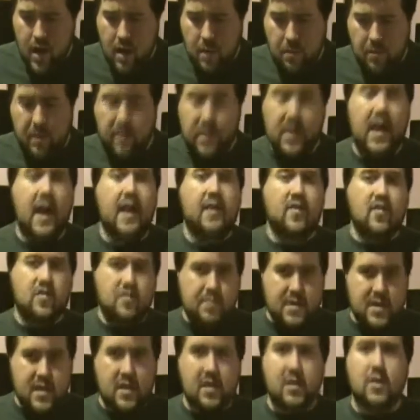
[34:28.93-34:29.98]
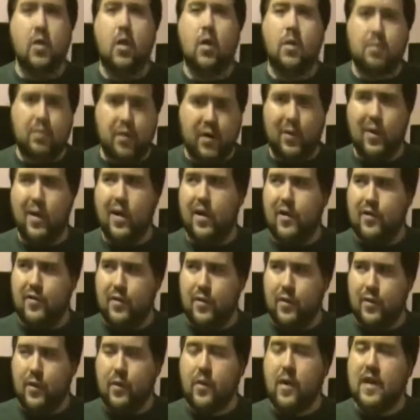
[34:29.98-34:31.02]
But they had the speed going pretty well,
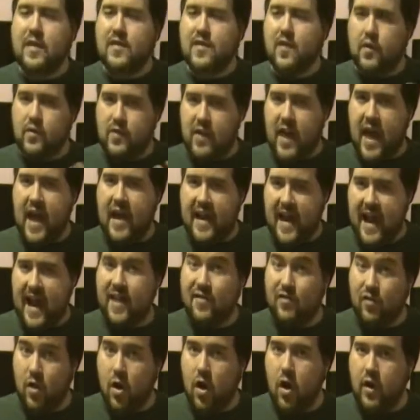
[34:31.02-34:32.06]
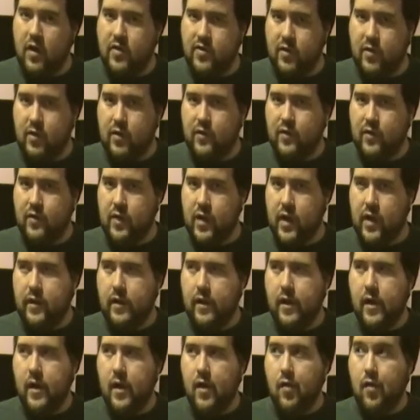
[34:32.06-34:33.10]
so the credits don't take as long as they do for
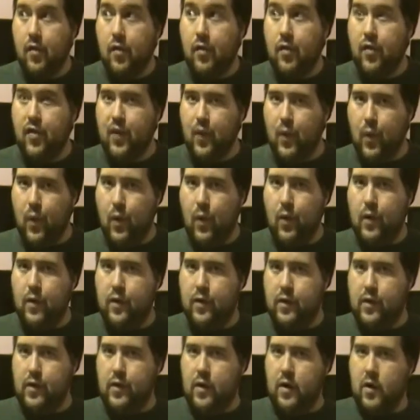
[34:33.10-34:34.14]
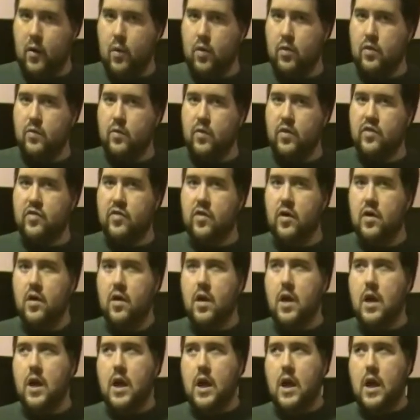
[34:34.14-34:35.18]
like Thor: The Dark World, which
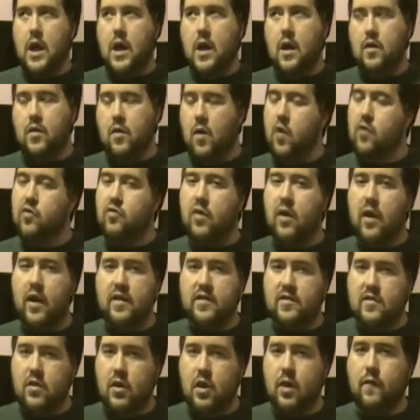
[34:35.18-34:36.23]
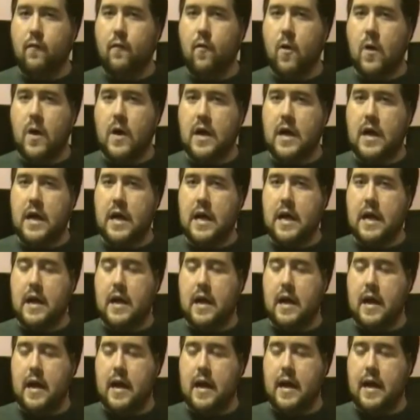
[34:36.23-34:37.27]
those credits took
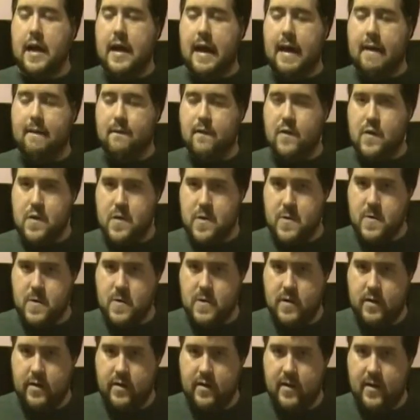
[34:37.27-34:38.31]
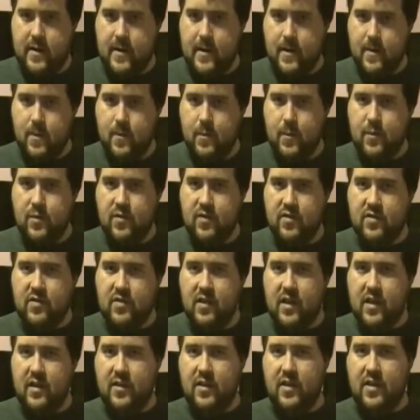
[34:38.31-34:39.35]
forever to get through
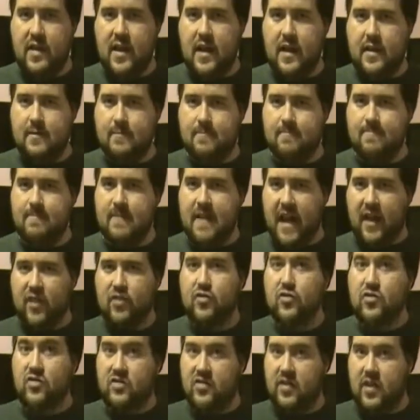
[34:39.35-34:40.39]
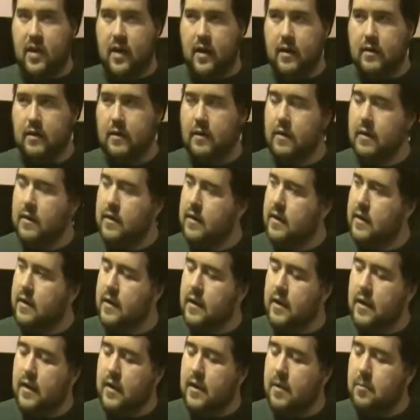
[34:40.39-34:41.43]
just to get to that extra scene.
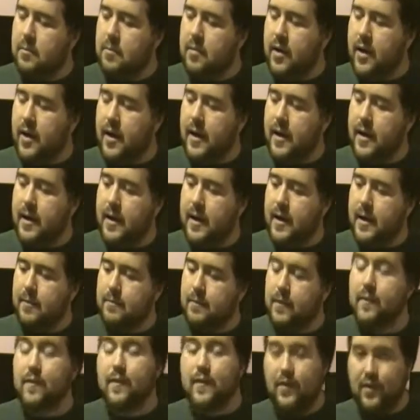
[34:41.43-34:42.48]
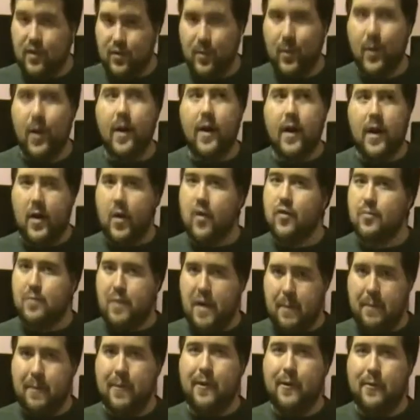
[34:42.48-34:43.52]
But for this one, it goes
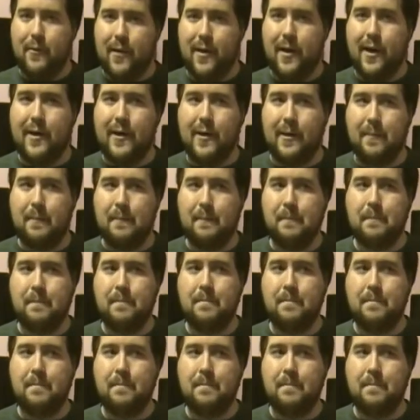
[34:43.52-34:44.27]
by pretty quick.